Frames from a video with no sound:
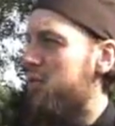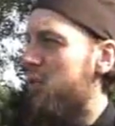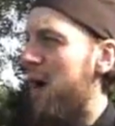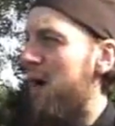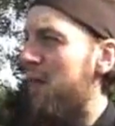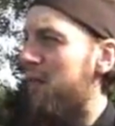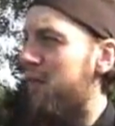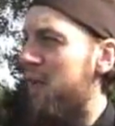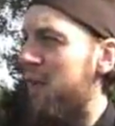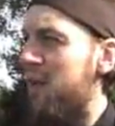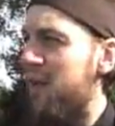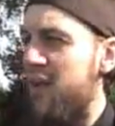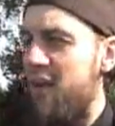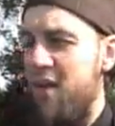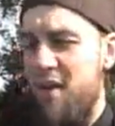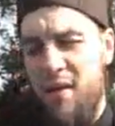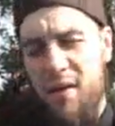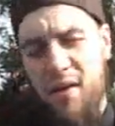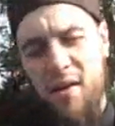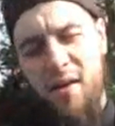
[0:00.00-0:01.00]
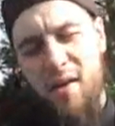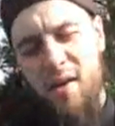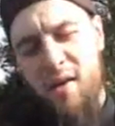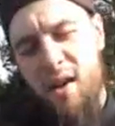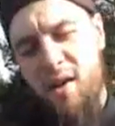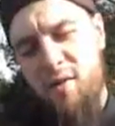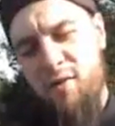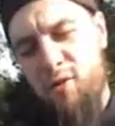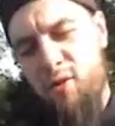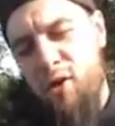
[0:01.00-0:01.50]
So after
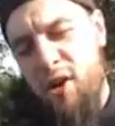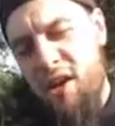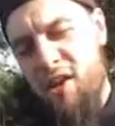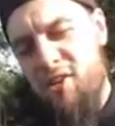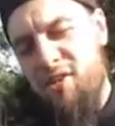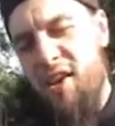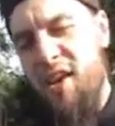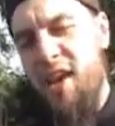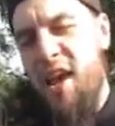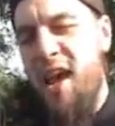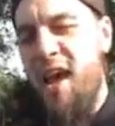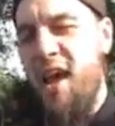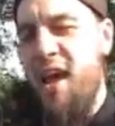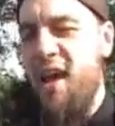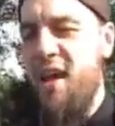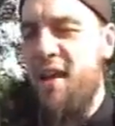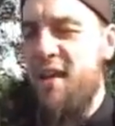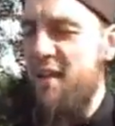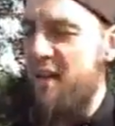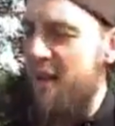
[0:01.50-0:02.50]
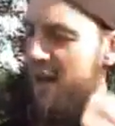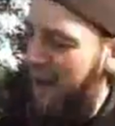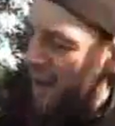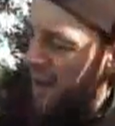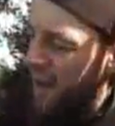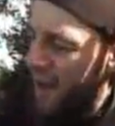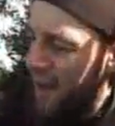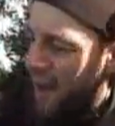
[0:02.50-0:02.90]
a few years again,